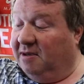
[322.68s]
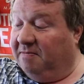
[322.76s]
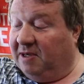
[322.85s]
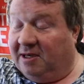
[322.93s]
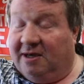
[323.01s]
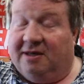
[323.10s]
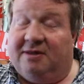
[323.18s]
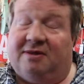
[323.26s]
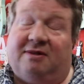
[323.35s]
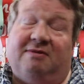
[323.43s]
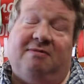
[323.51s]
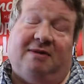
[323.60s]

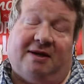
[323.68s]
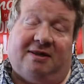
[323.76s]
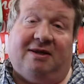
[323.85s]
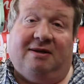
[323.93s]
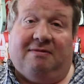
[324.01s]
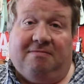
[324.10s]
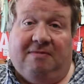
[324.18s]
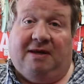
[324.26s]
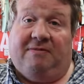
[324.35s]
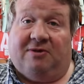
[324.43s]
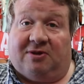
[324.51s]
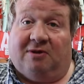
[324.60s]
Because, like I said,
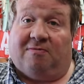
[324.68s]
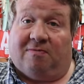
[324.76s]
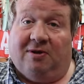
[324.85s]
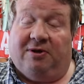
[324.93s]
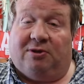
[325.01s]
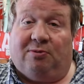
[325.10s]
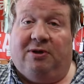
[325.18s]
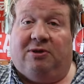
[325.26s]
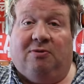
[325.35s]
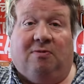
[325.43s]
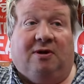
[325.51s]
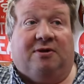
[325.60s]
maybe it's not really
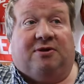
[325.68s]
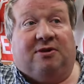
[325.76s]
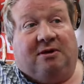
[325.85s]
22 watts.